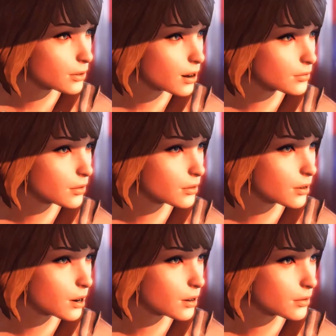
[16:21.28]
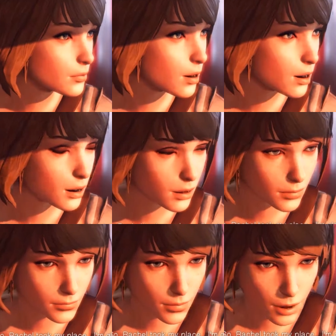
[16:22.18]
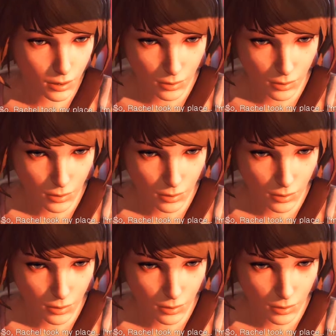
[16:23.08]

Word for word: So, Rachel took my place.